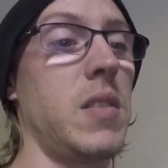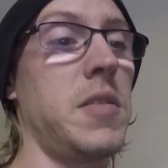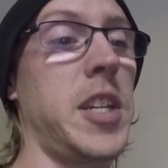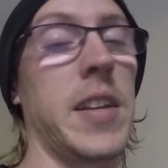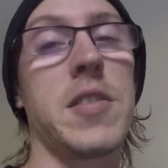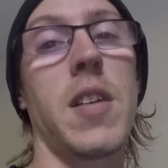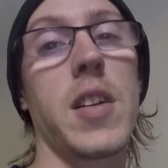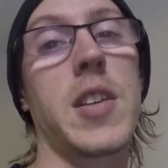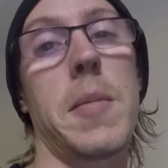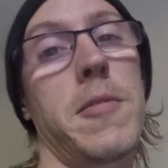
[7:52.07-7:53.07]
chances are
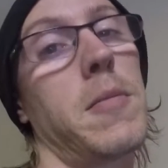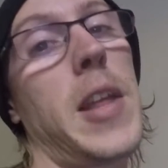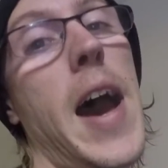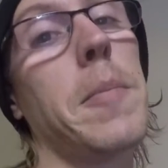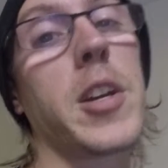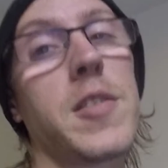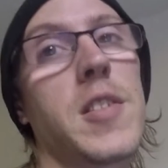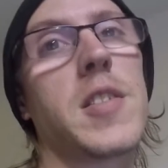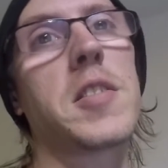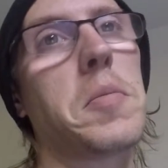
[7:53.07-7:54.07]
it's coming from that, because
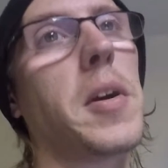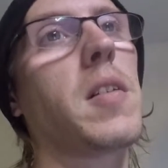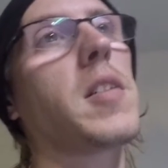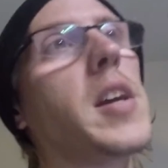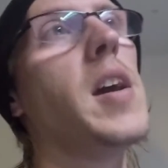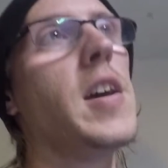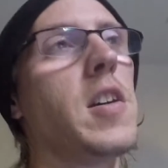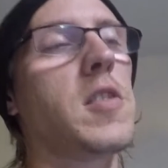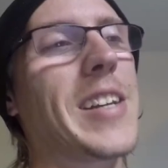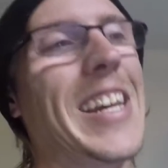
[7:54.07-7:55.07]
these things, apparently
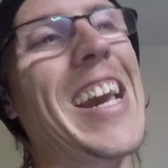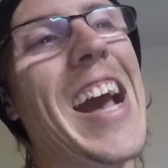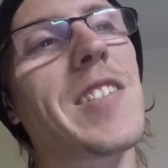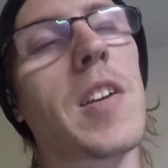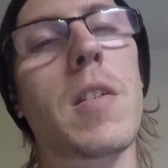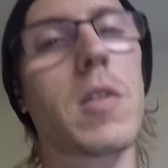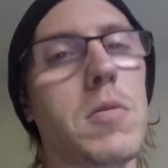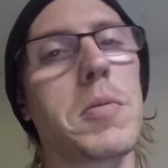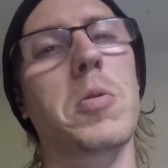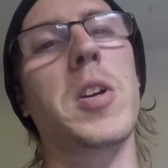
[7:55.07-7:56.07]
there's a gasket that goes
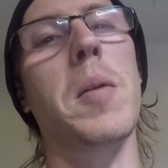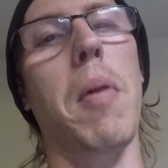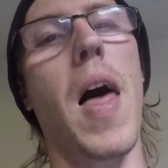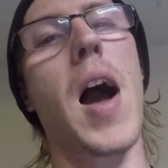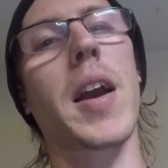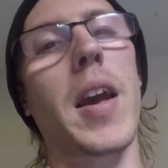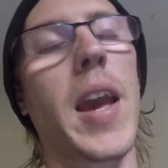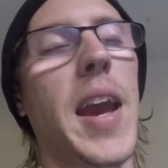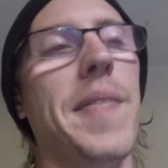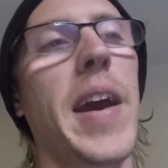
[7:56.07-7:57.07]
between the block
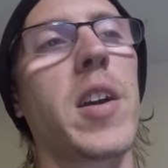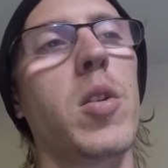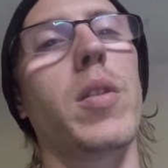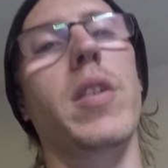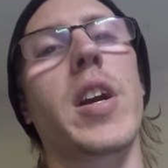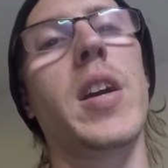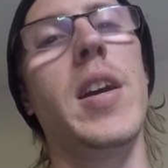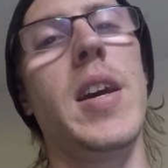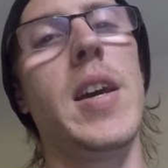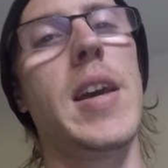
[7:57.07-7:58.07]
and that cooler,
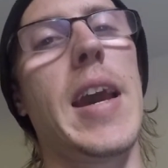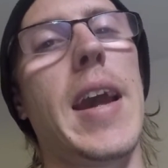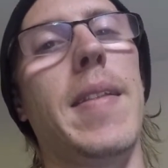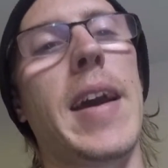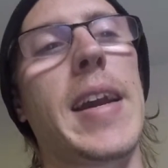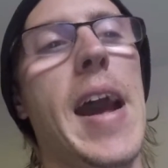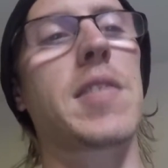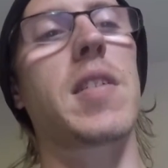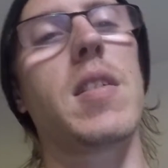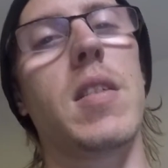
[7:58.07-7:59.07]
and that
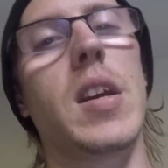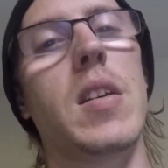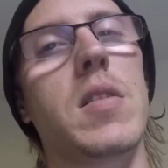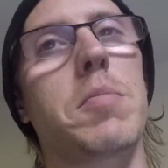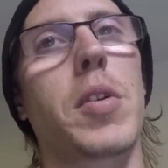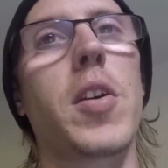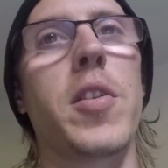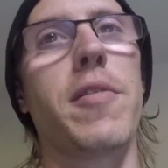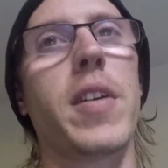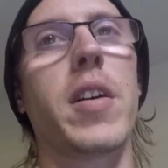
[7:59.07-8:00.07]
gasket is prone
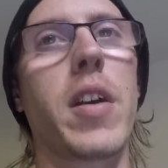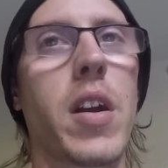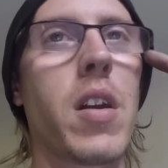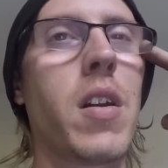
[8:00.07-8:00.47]
to failure.